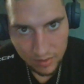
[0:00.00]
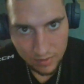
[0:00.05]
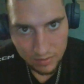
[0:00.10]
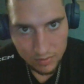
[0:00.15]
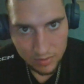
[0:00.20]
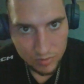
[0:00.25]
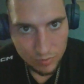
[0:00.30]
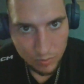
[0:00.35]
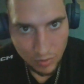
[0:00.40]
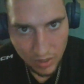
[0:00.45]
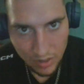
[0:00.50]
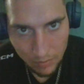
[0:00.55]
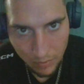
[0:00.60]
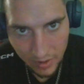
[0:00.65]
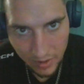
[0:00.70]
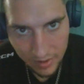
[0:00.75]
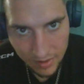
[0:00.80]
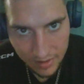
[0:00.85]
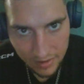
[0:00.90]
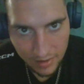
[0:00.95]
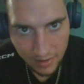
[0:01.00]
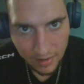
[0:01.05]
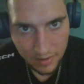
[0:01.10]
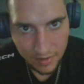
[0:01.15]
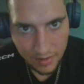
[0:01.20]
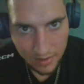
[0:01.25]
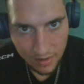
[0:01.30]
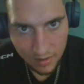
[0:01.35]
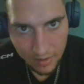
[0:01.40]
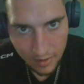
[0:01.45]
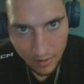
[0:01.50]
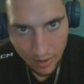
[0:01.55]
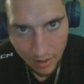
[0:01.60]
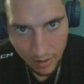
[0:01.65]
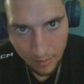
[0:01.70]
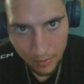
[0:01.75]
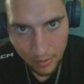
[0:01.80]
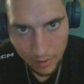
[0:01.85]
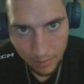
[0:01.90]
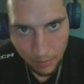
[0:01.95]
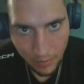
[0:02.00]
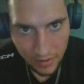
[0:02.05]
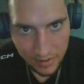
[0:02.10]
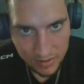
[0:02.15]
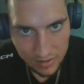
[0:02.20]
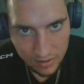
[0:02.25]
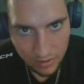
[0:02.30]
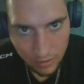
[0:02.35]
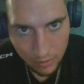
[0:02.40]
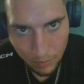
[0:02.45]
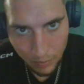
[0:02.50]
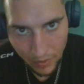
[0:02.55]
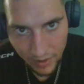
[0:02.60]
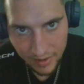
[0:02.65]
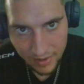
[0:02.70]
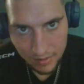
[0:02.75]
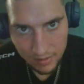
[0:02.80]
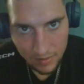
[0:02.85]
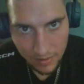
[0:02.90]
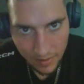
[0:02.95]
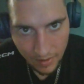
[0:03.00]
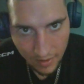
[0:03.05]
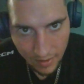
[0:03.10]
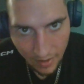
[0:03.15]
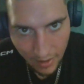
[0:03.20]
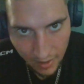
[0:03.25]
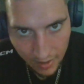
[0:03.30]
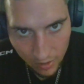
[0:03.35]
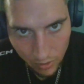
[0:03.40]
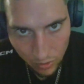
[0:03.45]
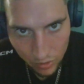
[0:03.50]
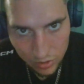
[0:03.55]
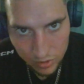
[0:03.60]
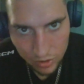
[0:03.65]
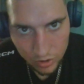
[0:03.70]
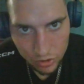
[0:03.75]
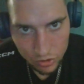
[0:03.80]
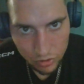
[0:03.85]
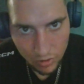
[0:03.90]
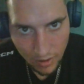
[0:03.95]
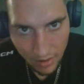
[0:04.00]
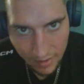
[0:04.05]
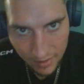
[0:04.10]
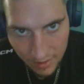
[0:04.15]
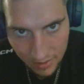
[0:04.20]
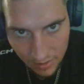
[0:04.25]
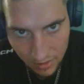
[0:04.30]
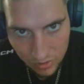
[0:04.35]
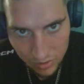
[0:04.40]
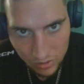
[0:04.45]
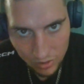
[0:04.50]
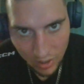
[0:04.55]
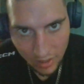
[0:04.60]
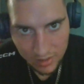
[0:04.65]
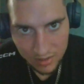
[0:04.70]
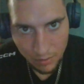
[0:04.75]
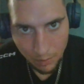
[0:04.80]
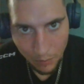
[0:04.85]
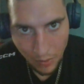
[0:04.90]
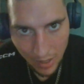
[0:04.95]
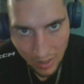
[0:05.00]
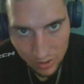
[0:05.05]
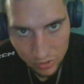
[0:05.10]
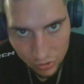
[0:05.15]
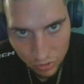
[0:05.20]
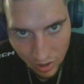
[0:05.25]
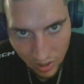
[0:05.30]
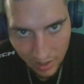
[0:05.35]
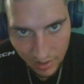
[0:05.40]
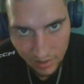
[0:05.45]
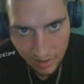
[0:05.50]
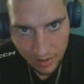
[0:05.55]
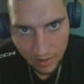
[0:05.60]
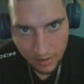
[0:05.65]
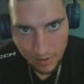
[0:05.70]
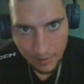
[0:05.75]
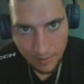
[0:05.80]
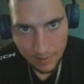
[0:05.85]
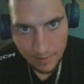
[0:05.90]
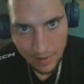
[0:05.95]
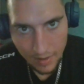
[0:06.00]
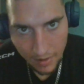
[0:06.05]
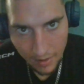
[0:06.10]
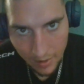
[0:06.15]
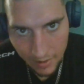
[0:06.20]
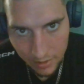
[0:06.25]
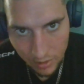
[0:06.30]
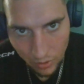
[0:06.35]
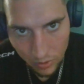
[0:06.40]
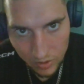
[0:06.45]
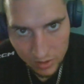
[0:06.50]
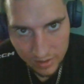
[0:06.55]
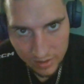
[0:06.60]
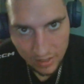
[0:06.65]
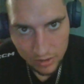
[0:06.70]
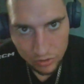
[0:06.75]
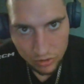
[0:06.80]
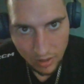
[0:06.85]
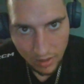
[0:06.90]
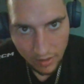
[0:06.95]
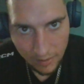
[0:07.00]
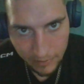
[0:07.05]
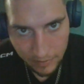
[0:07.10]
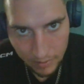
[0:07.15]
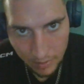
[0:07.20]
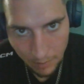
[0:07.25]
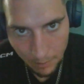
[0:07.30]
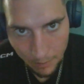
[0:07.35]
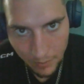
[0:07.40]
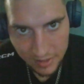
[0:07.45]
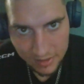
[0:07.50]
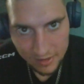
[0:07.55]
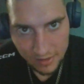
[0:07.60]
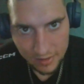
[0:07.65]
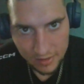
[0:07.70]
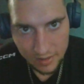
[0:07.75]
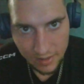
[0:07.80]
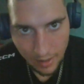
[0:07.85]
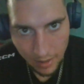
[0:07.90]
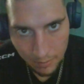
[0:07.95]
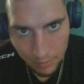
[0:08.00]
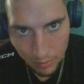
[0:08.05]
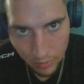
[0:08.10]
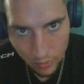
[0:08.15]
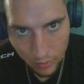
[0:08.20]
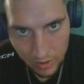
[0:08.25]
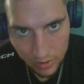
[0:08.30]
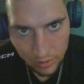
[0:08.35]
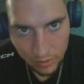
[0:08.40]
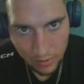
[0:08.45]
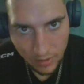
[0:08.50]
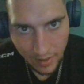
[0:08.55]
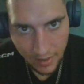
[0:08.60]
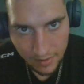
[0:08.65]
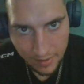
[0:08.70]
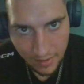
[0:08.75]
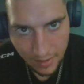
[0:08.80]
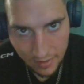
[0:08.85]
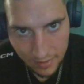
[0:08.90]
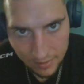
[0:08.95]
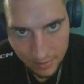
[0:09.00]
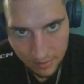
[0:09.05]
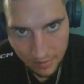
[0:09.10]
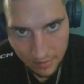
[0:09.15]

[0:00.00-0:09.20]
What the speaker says: speed bike or anything. I'm on a bicycle biking. I noticed a truck and the truck's a pink truck. I noticed that truck from the business that I broke into that night.